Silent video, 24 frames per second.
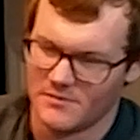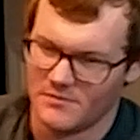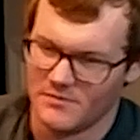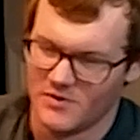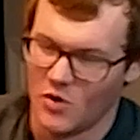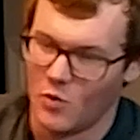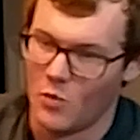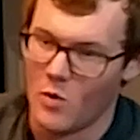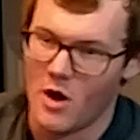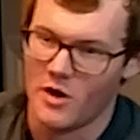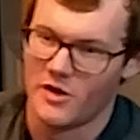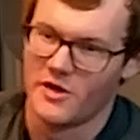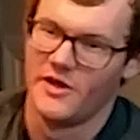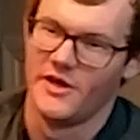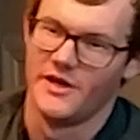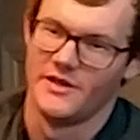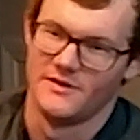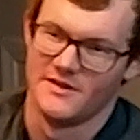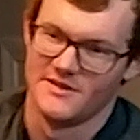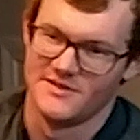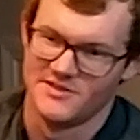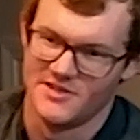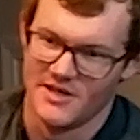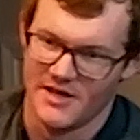walk again,
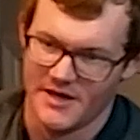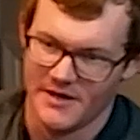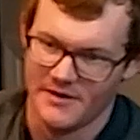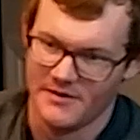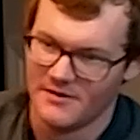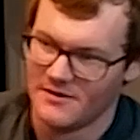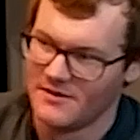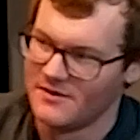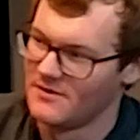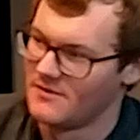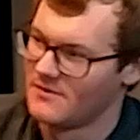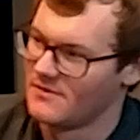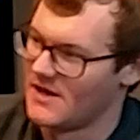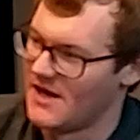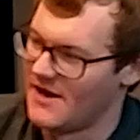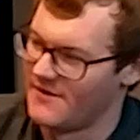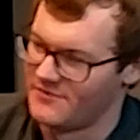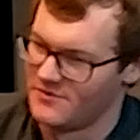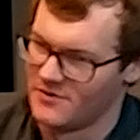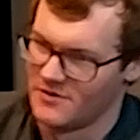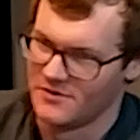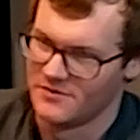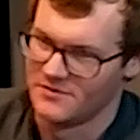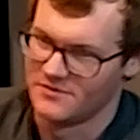let's say,
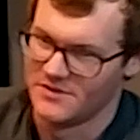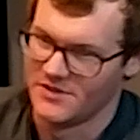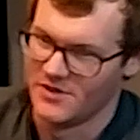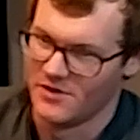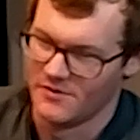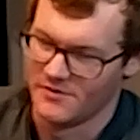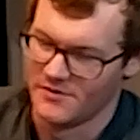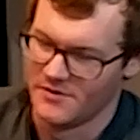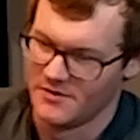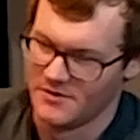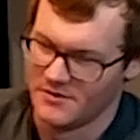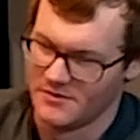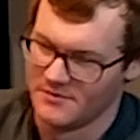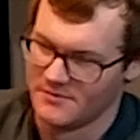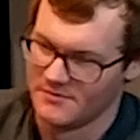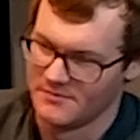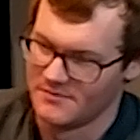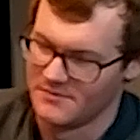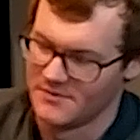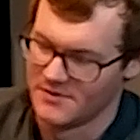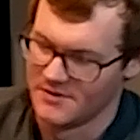after their